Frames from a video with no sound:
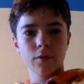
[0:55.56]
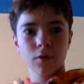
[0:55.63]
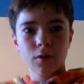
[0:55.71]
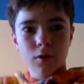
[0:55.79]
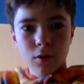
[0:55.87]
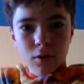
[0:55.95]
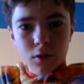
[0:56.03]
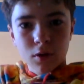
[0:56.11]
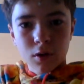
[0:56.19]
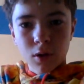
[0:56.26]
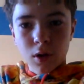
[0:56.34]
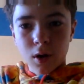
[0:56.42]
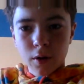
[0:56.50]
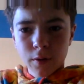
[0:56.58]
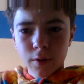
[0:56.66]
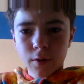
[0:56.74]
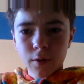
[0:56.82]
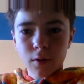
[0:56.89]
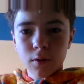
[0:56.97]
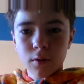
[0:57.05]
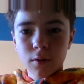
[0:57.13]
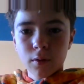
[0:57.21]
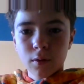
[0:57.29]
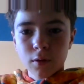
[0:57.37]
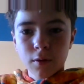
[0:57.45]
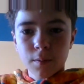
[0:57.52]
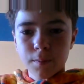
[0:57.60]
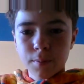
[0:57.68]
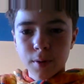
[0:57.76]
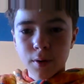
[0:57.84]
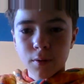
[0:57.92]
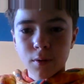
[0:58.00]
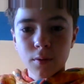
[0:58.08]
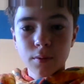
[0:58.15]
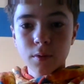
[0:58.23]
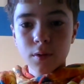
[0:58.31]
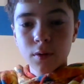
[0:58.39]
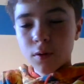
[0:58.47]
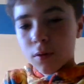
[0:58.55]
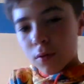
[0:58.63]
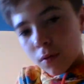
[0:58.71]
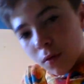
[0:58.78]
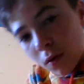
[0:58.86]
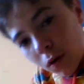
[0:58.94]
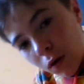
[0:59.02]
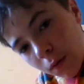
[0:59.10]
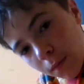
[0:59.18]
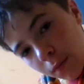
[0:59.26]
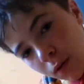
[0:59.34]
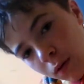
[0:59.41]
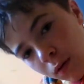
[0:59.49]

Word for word: her glasses and looks better on the top.